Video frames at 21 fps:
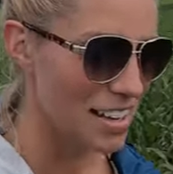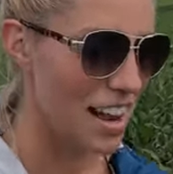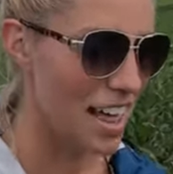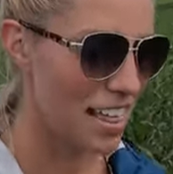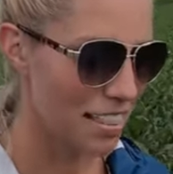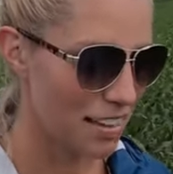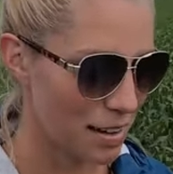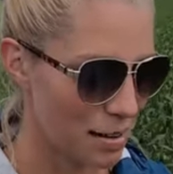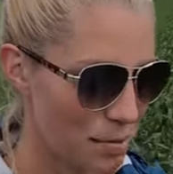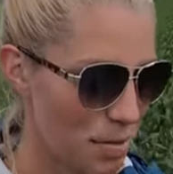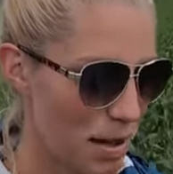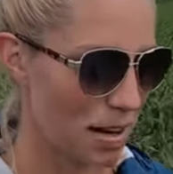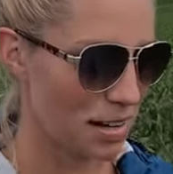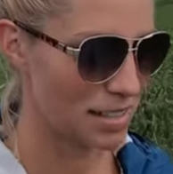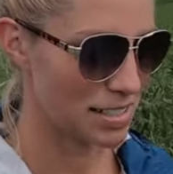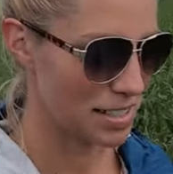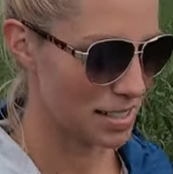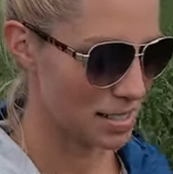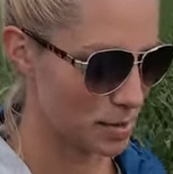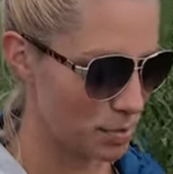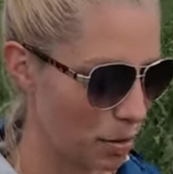nothing about
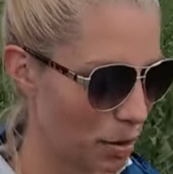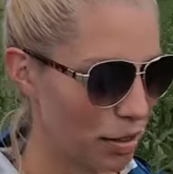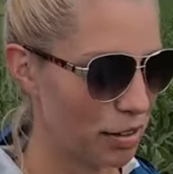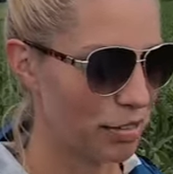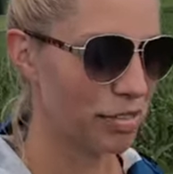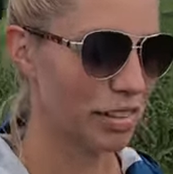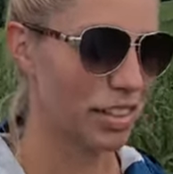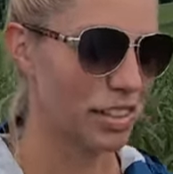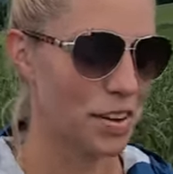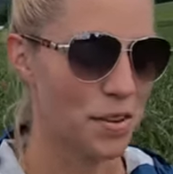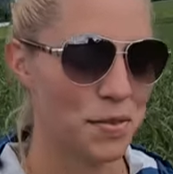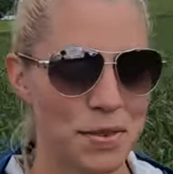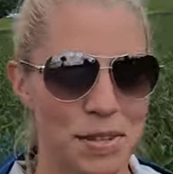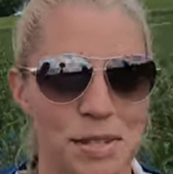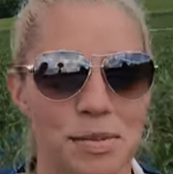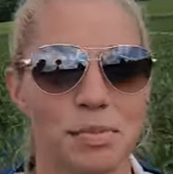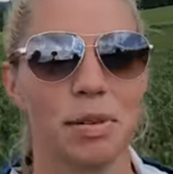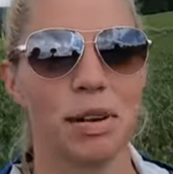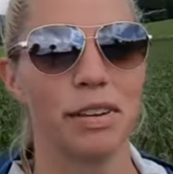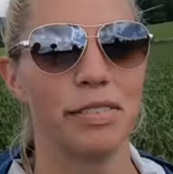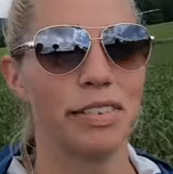us is perfect. No
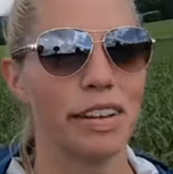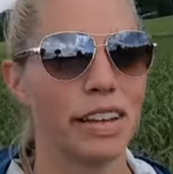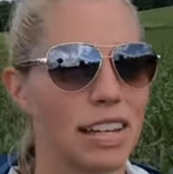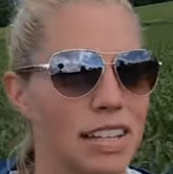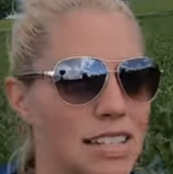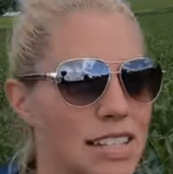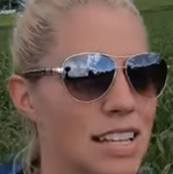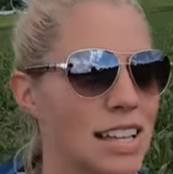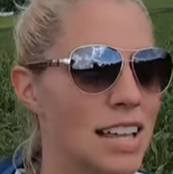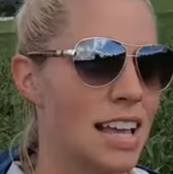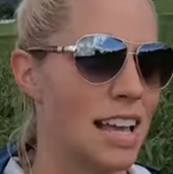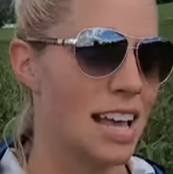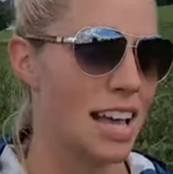one's perfect.